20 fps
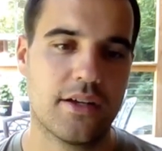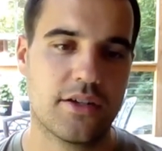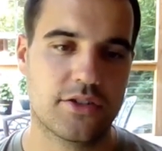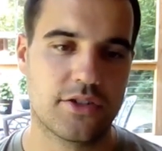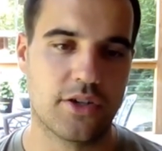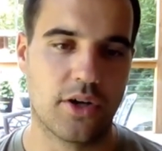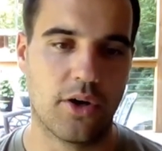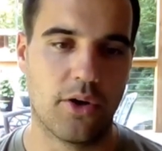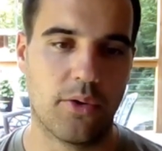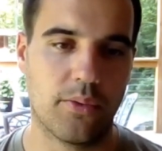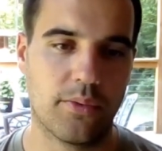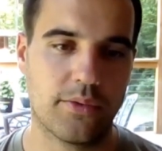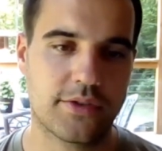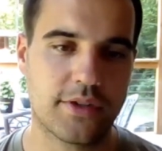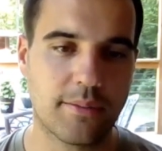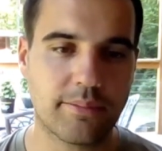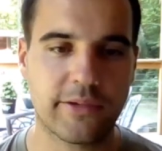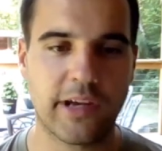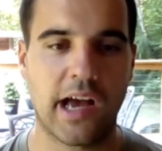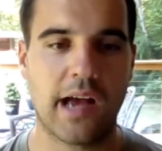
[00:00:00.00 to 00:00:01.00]
So
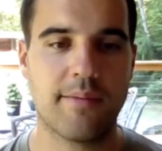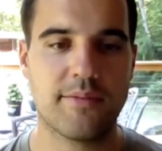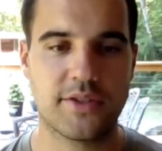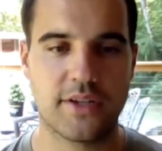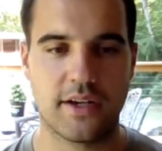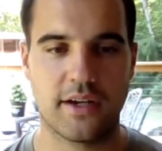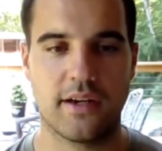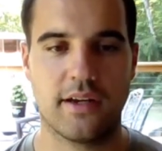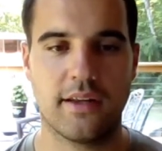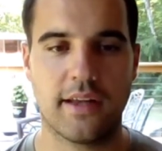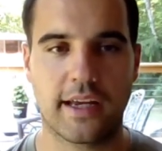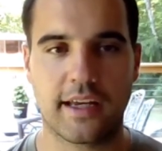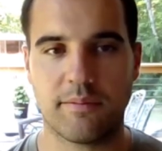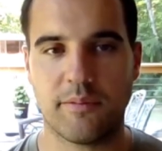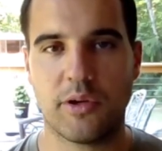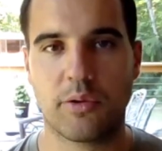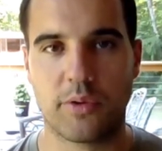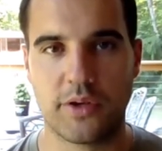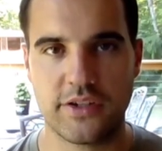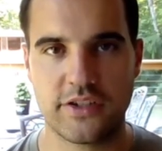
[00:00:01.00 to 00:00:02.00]
sometimes they can
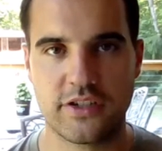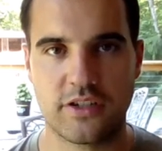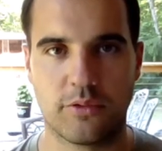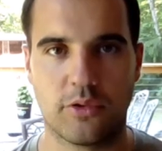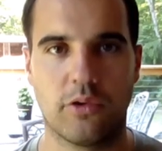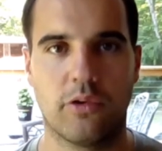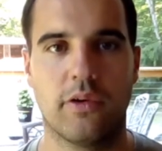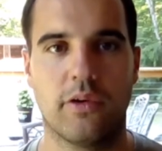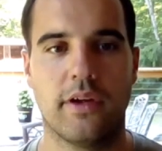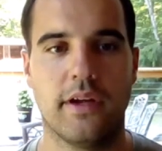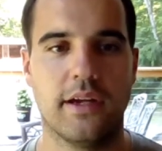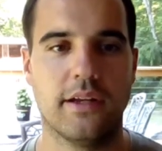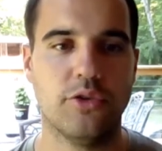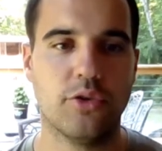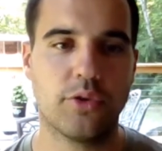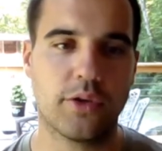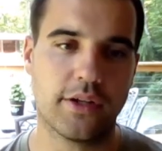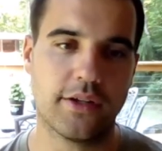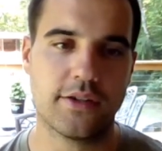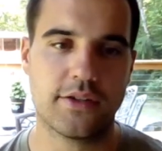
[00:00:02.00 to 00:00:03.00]
be reasonable, and you
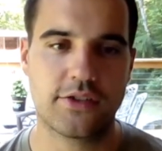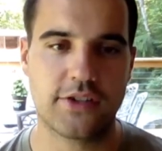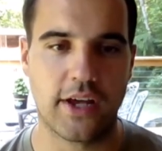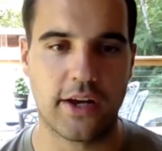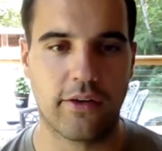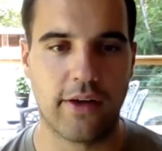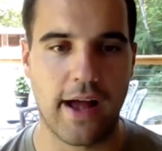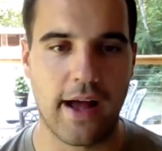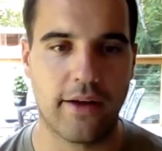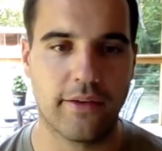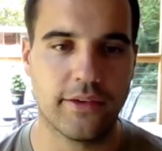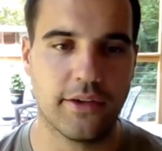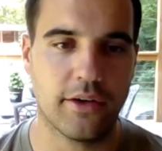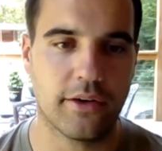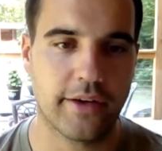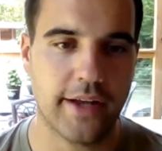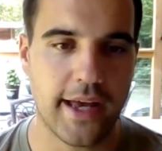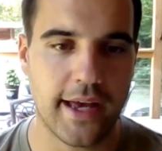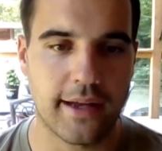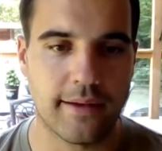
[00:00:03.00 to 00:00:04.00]
can settle out
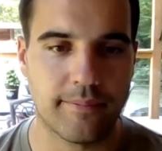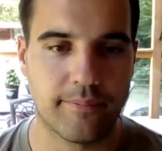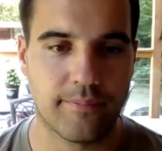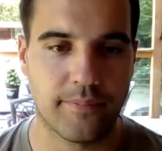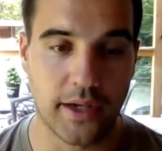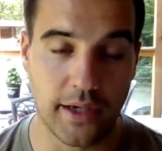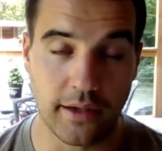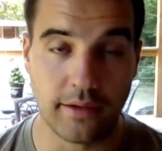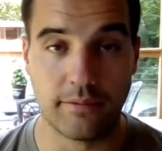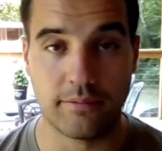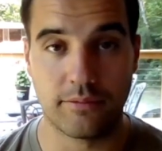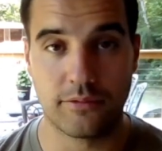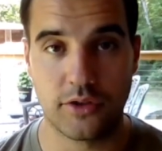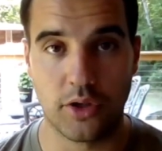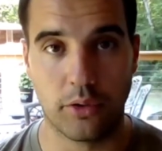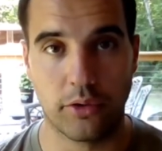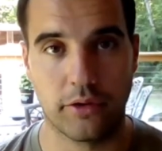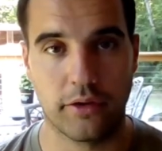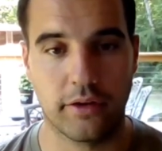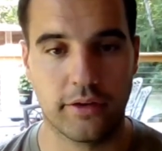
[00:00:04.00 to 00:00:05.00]
your debt and then
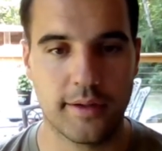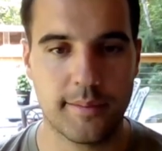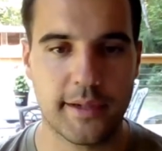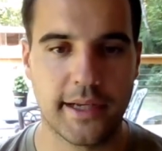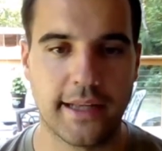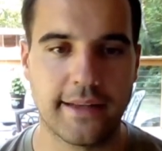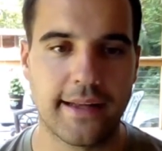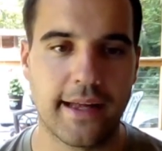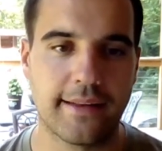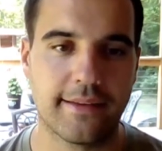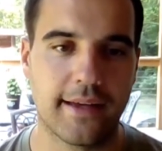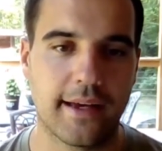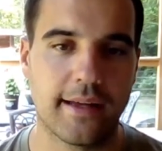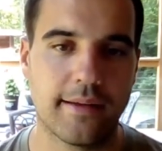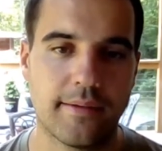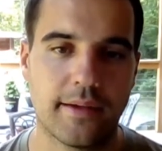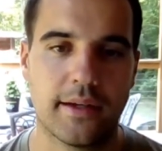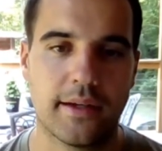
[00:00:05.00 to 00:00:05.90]
totally eliminate that debt.